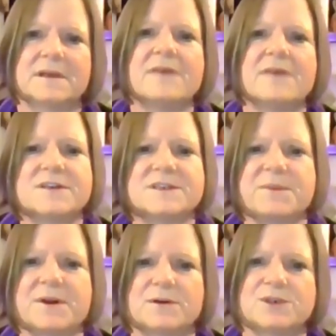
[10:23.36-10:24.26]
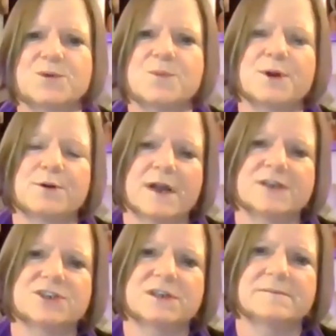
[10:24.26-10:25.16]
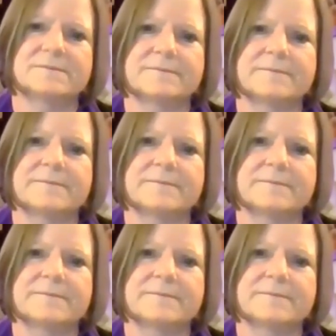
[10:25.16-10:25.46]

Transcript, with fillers: of our spiritual progression.